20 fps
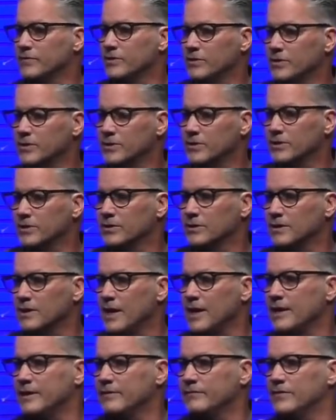your
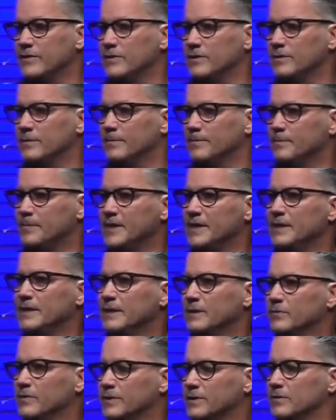life and your
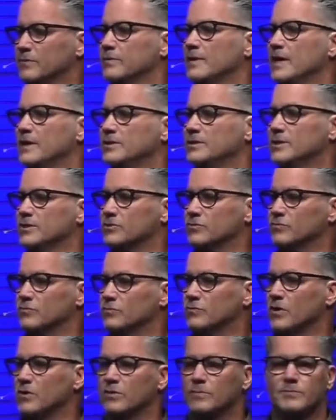being with the righteous
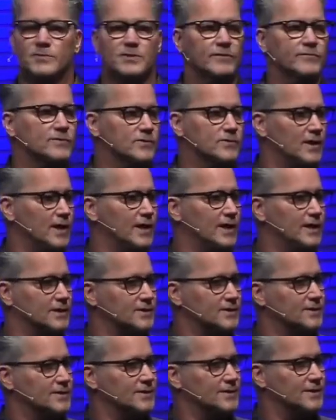robes of
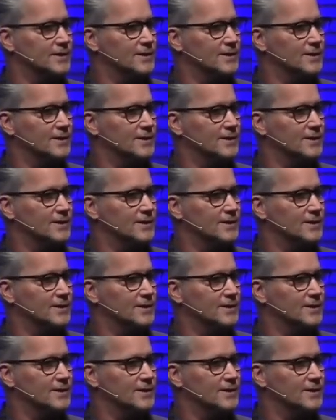Christ.